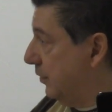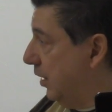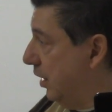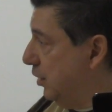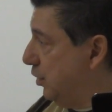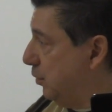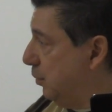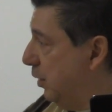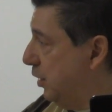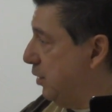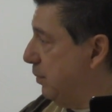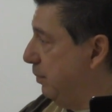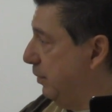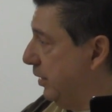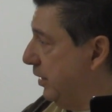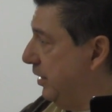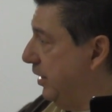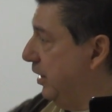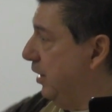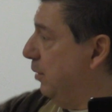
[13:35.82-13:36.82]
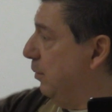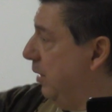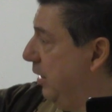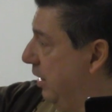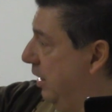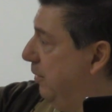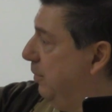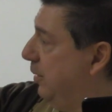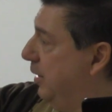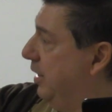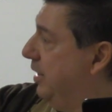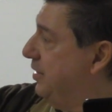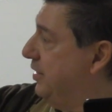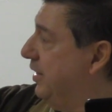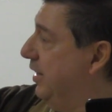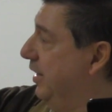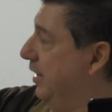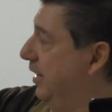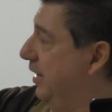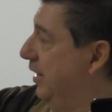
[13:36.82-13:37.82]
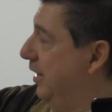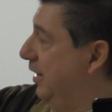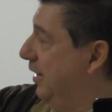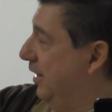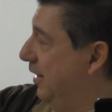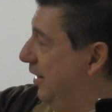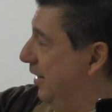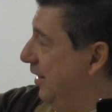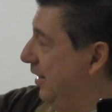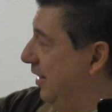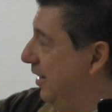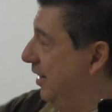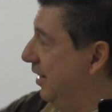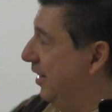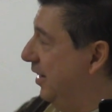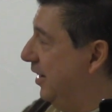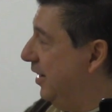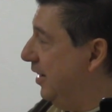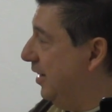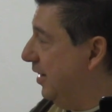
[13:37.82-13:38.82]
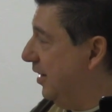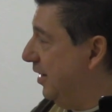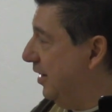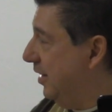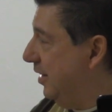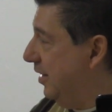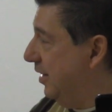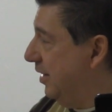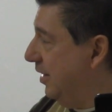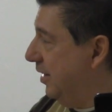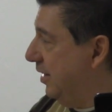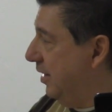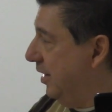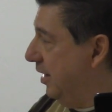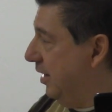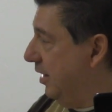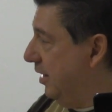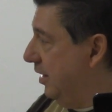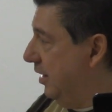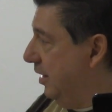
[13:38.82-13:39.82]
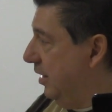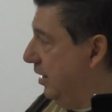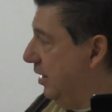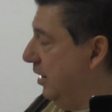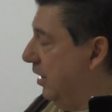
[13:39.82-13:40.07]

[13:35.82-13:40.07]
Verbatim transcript: He's whispering to you. what is it? Oh, that, that our lives have become unmanageable?